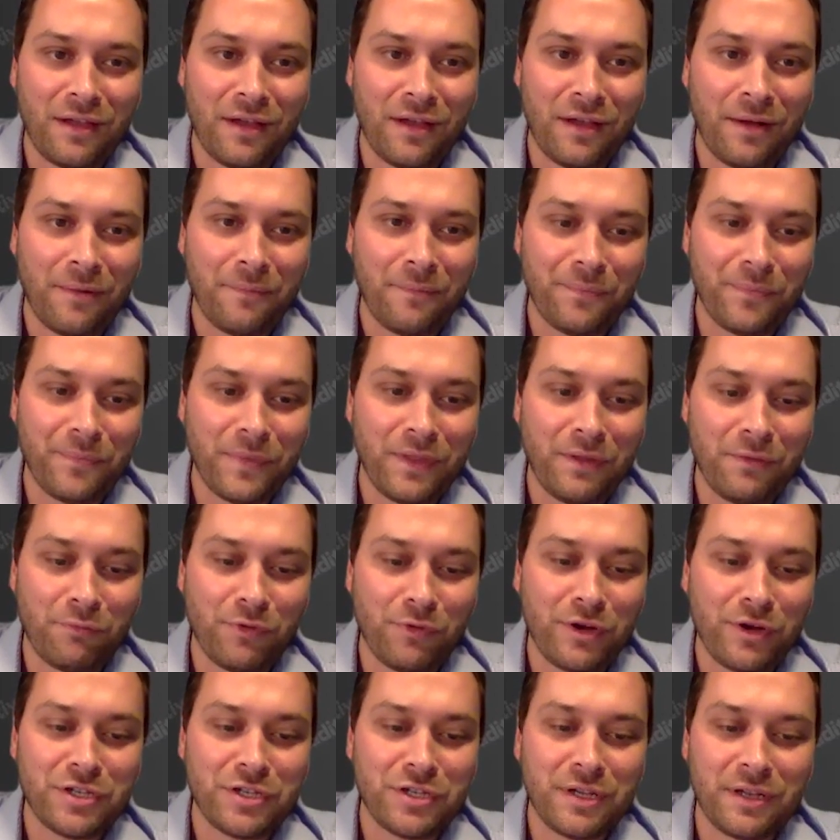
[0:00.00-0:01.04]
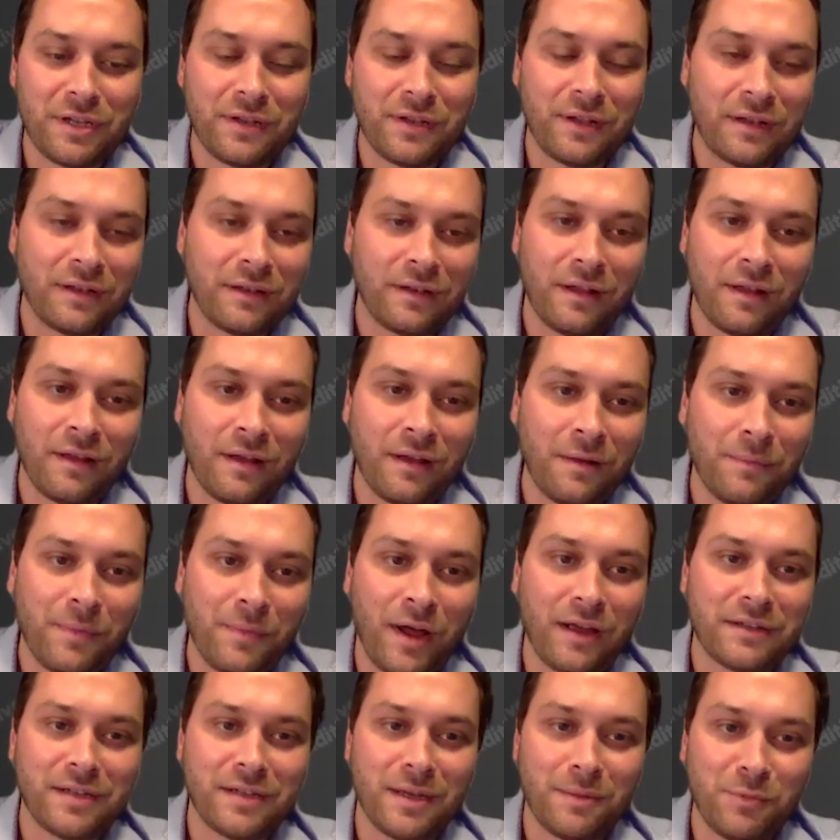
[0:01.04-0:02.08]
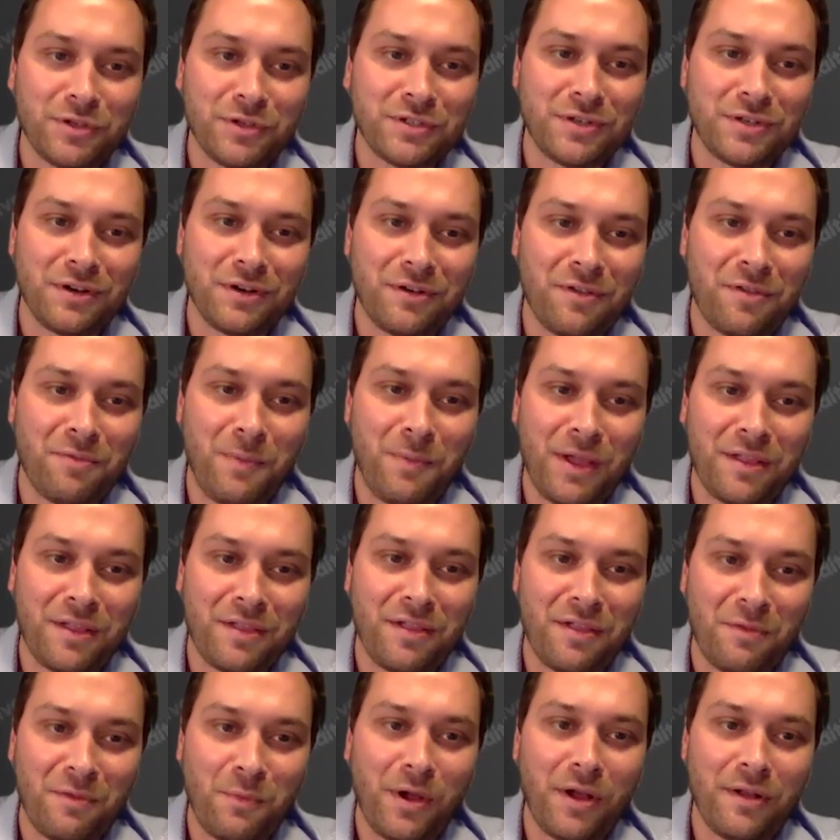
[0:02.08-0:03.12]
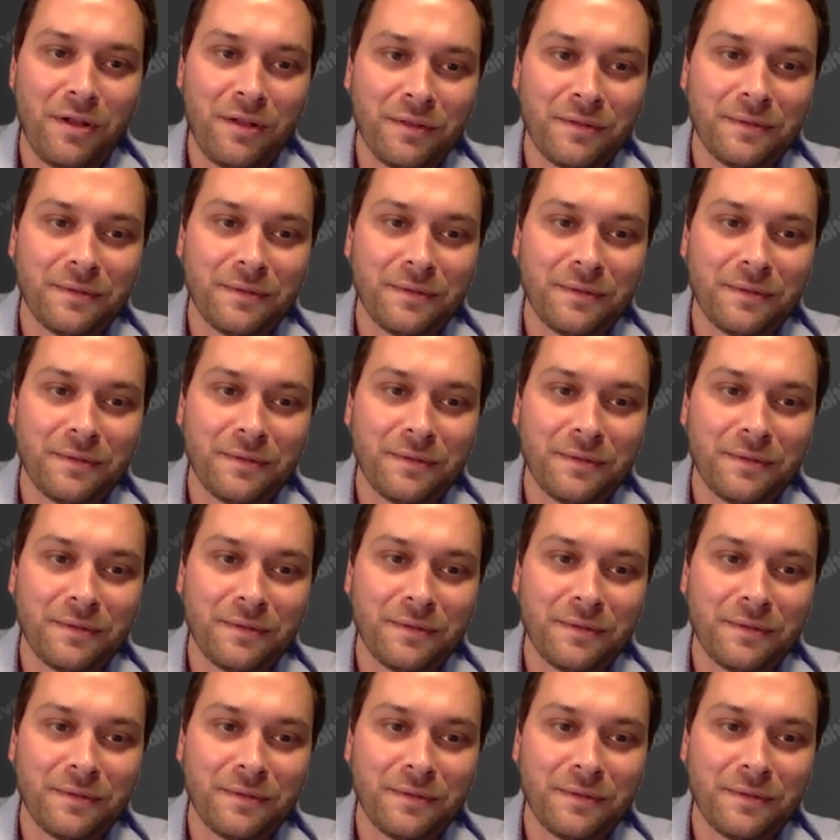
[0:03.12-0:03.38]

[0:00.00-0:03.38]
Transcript: um, the rigid and um, high temperature space as well.